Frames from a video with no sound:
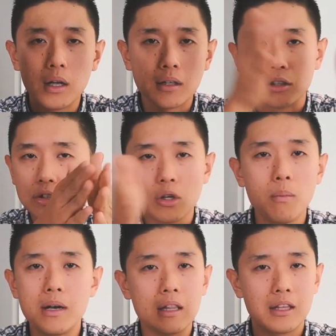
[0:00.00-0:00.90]
There's so
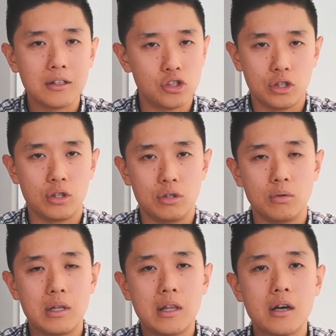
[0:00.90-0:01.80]
many things you can
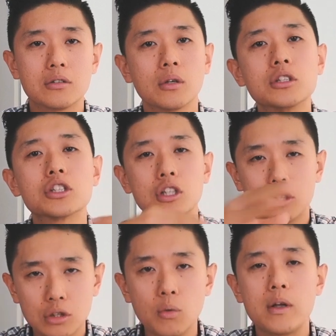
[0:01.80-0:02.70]
do in there, so it's good
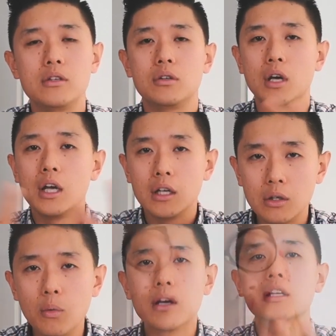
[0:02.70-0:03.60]
to when
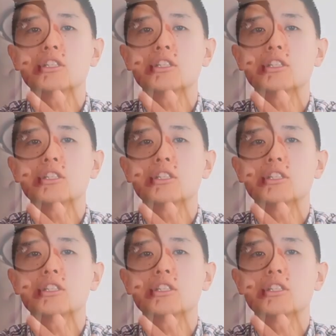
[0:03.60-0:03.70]
you want to